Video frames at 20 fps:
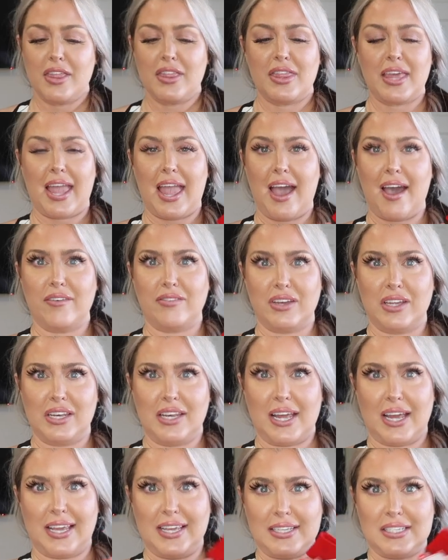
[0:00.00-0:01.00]
They have a
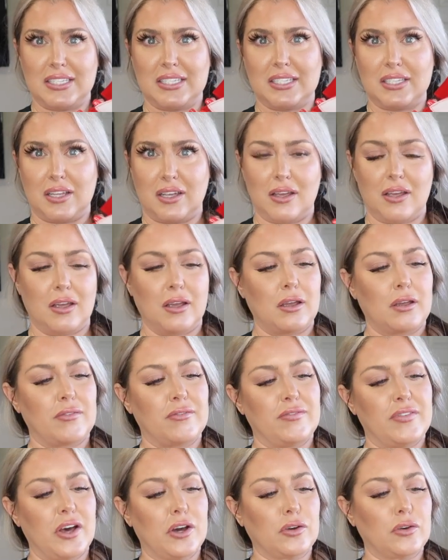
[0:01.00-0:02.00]
nice
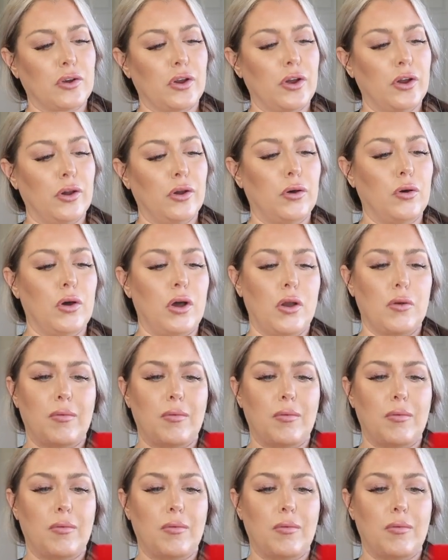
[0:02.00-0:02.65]
Velcro